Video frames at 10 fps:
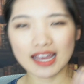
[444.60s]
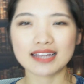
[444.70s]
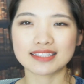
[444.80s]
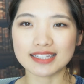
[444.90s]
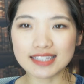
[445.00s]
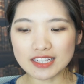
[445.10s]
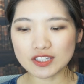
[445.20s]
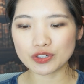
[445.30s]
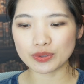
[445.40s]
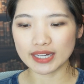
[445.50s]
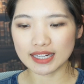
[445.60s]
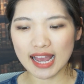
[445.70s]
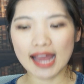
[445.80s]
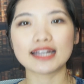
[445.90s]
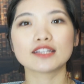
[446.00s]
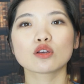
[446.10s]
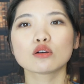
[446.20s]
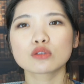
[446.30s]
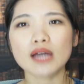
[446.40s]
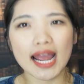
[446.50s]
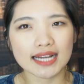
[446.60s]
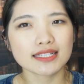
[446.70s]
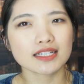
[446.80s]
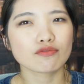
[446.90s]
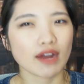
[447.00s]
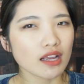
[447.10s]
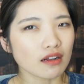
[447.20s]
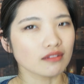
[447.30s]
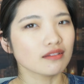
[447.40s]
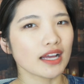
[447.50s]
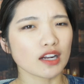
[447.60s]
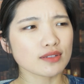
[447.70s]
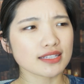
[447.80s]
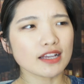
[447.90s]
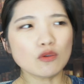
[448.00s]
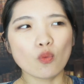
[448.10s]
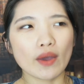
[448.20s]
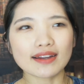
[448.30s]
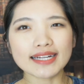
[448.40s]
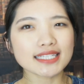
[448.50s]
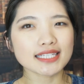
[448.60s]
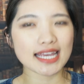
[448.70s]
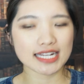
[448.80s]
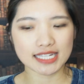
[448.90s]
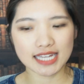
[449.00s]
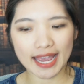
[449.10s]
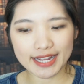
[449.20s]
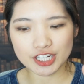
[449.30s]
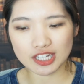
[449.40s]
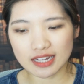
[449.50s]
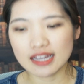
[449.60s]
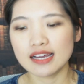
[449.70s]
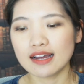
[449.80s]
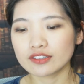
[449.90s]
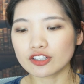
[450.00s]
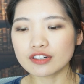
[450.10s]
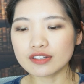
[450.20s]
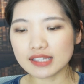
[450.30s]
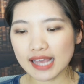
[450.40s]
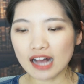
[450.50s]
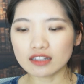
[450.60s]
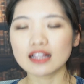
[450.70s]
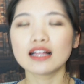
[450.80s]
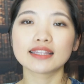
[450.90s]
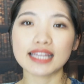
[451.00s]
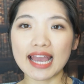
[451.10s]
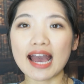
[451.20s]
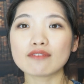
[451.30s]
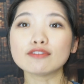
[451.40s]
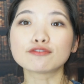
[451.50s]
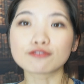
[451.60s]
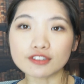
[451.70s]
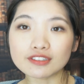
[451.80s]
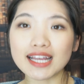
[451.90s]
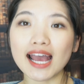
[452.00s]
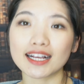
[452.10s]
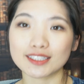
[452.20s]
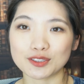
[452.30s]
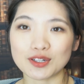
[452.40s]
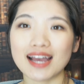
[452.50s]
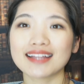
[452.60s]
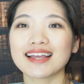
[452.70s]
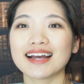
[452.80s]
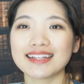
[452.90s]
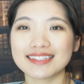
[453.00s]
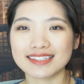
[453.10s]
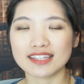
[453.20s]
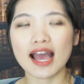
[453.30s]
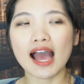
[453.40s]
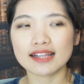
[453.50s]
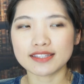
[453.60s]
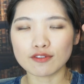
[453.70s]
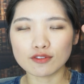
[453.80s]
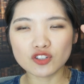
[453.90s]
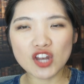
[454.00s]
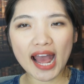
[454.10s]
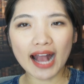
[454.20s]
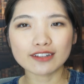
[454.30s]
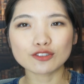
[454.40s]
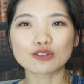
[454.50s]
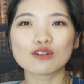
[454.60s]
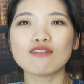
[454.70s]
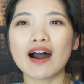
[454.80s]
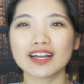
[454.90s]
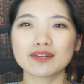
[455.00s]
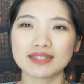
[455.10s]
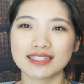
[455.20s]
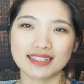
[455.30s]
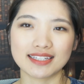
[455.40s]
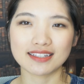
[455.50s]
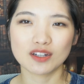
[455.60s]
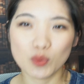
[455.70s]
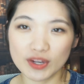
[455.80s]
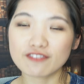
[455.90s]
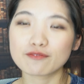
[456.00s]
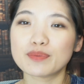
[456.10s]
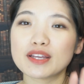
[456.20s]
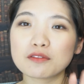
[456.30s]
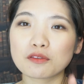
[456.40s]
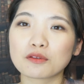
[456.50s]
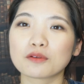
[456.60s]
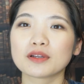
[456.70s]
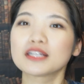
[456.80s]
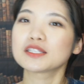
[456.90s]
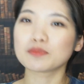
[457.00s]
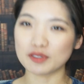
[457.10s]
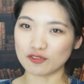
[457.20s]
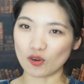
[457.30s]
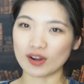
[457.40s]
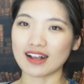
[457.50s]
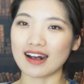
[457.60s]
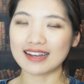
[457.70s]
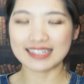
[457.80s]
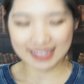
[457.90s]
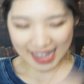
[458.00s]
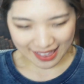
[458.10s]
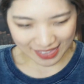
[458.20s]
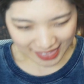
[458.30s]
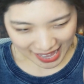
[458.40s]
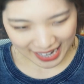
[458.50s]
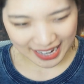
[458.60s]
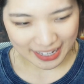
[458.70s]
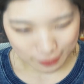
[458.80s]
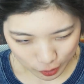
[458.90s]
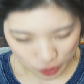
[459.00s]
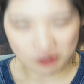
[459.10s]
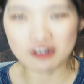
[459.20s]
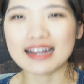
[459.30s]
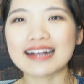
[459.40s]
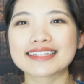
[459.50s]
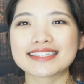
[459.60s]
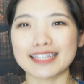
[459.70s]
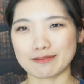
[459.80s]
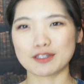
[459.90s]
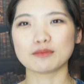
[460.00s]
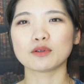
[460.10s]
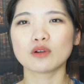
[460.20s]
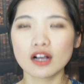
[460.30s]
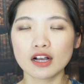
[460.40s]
It's a sunscreen and it's also anti-wrinkle. And I was like, where is this anti-aging? Turns out they have a fruit extract that is as a natural vitamin C. We've been through this before, guys, and that is not acceptable.